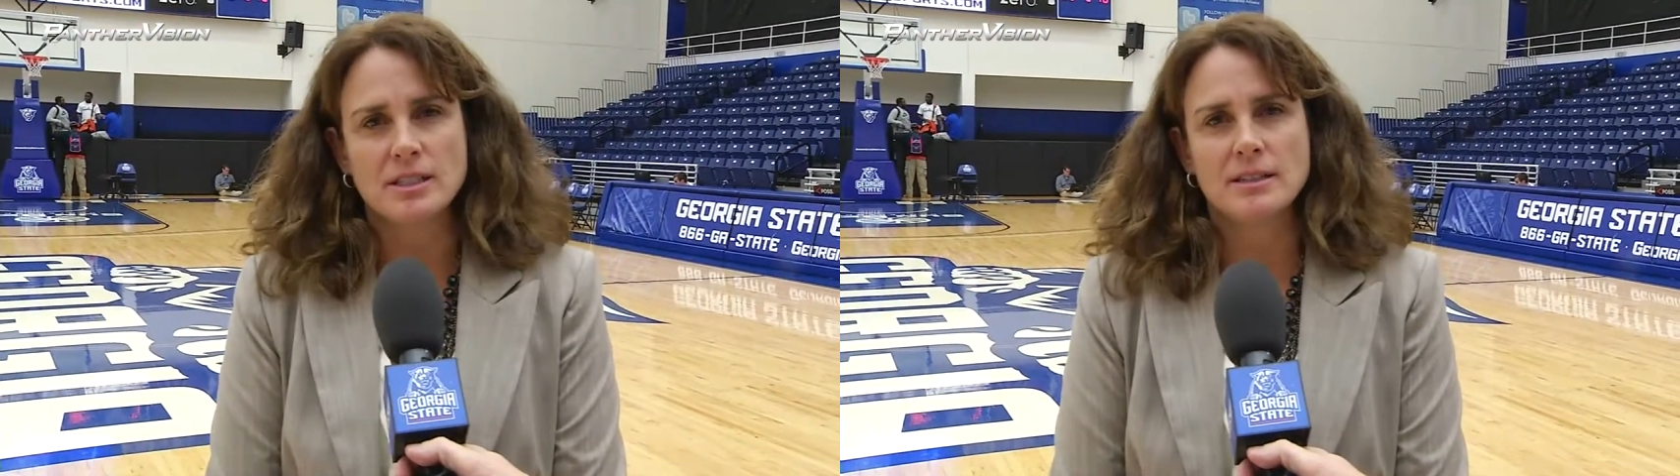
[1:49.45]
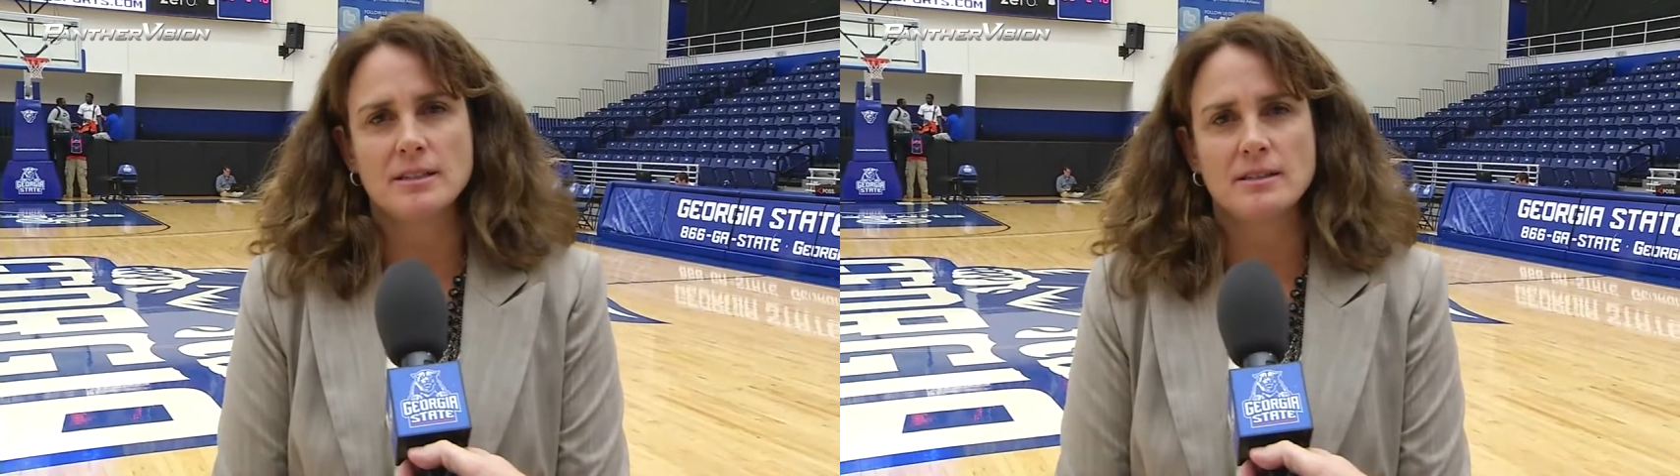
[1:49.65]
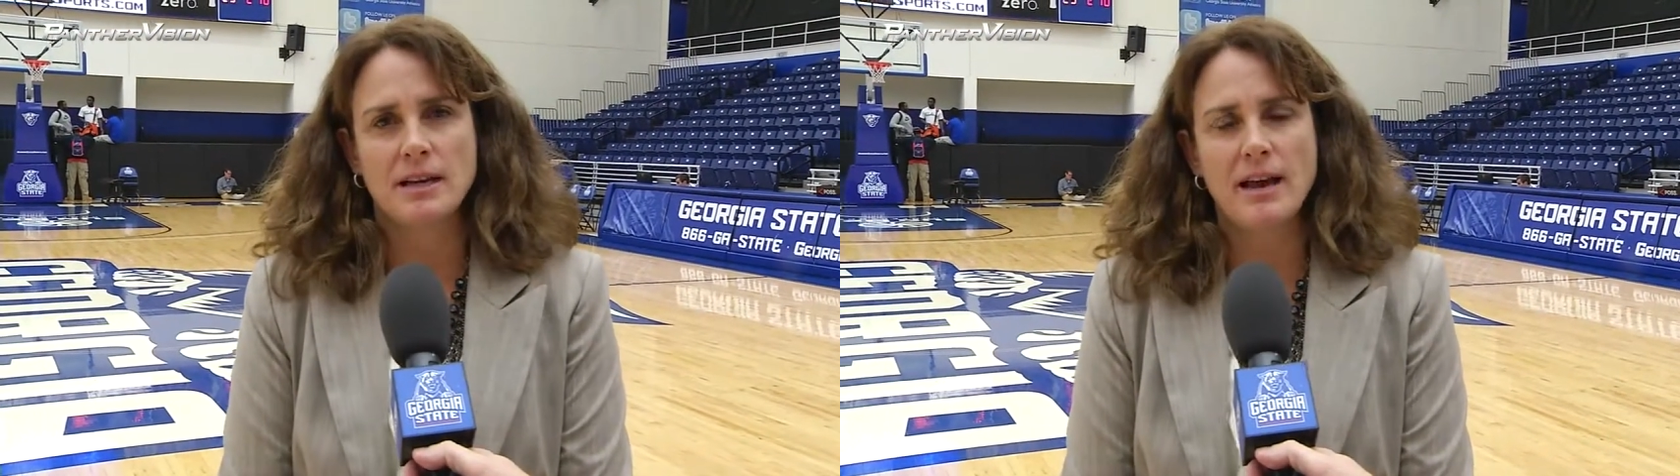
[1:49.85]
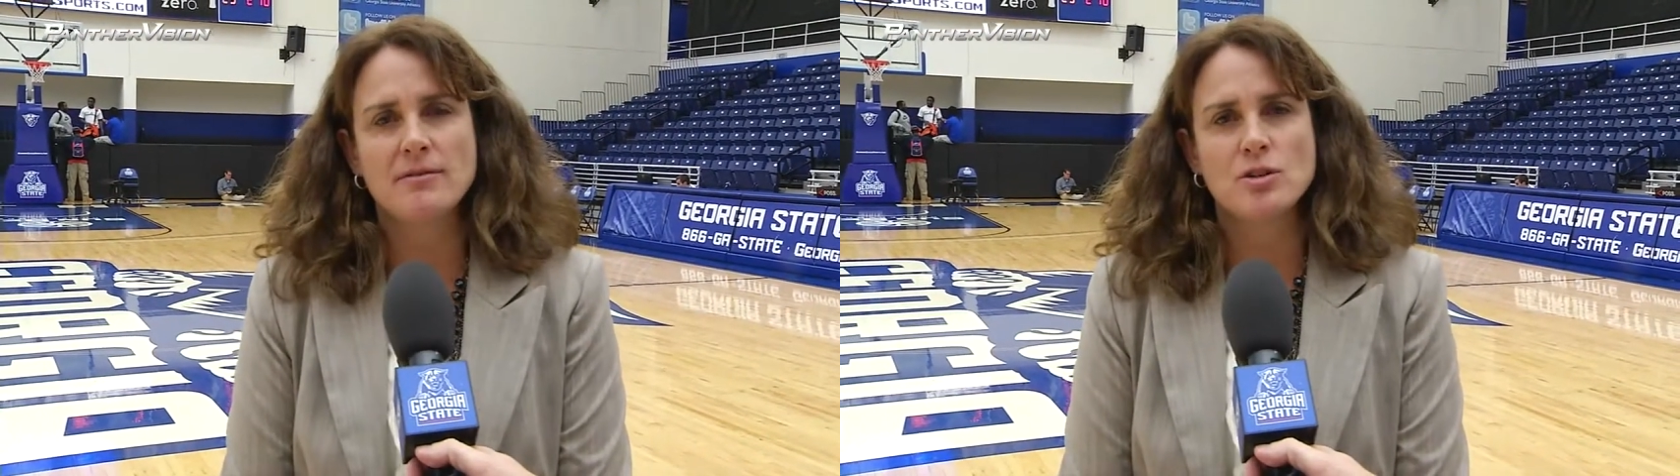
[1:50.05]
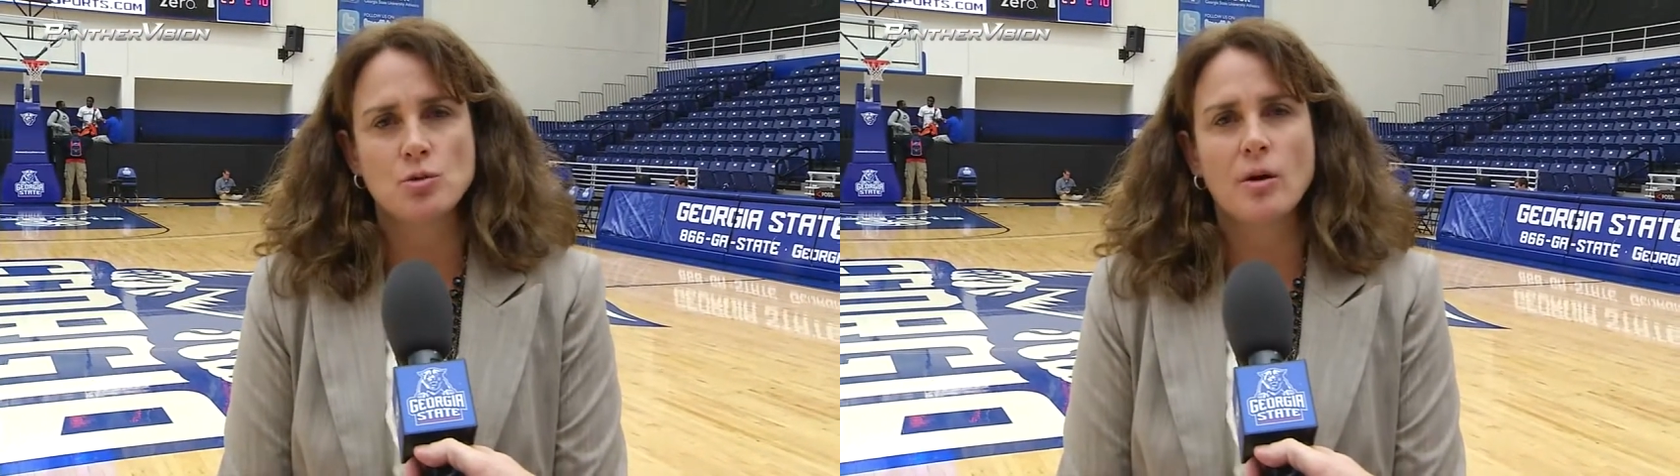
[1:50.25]
uh,
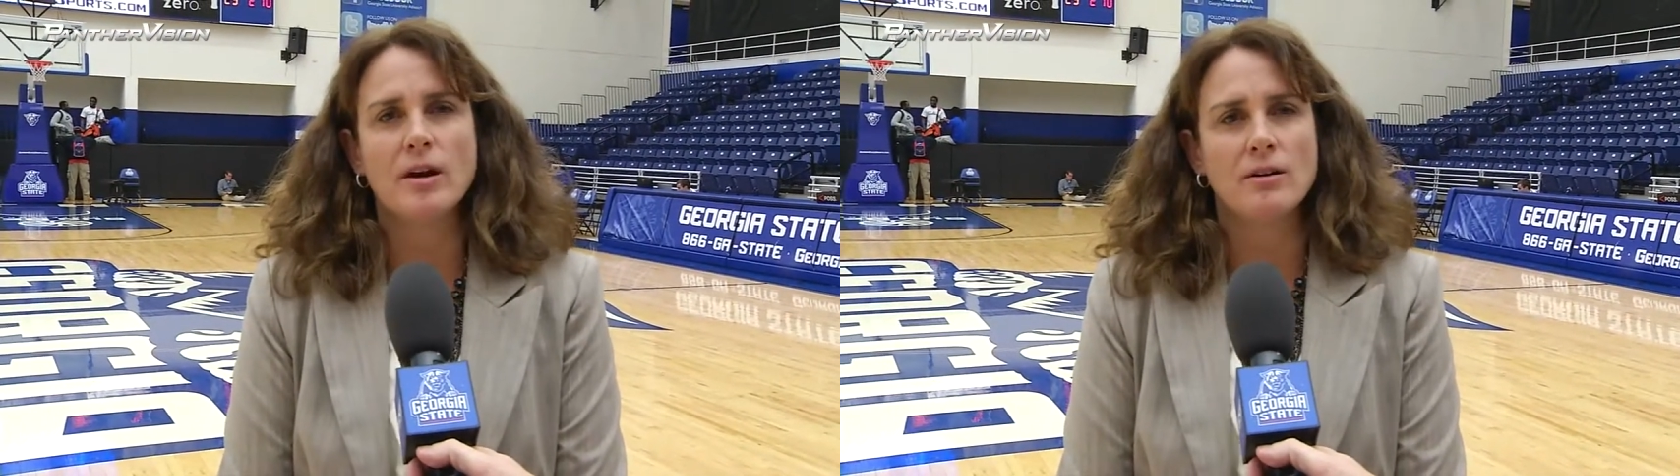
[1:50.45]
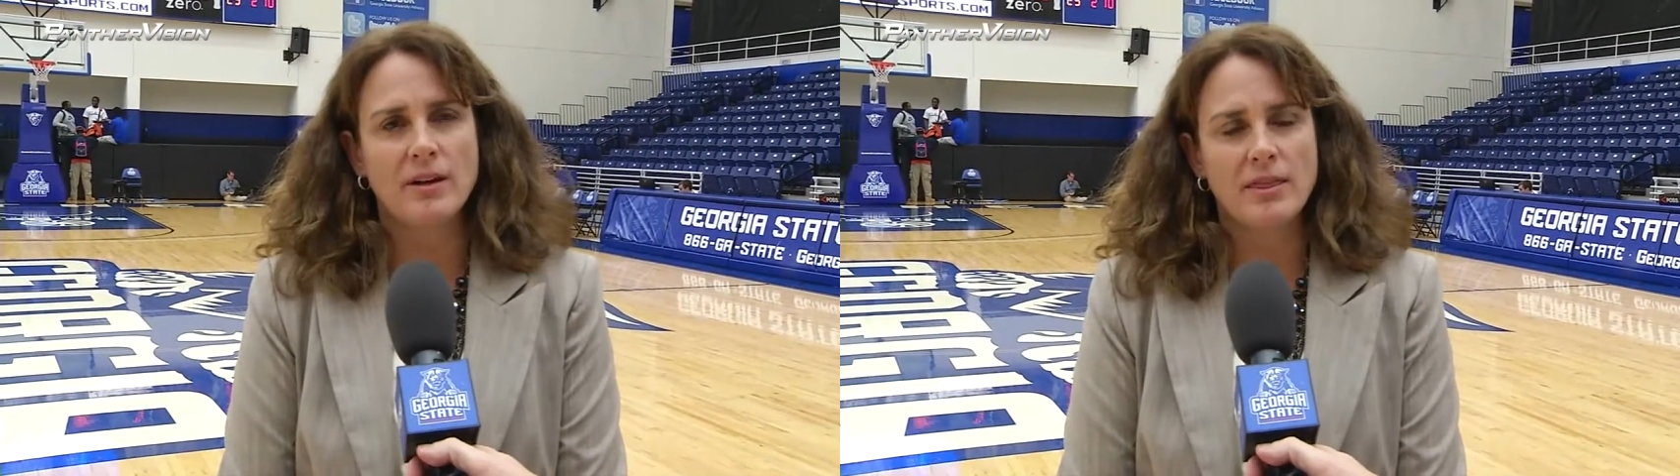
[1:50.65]
having twelve.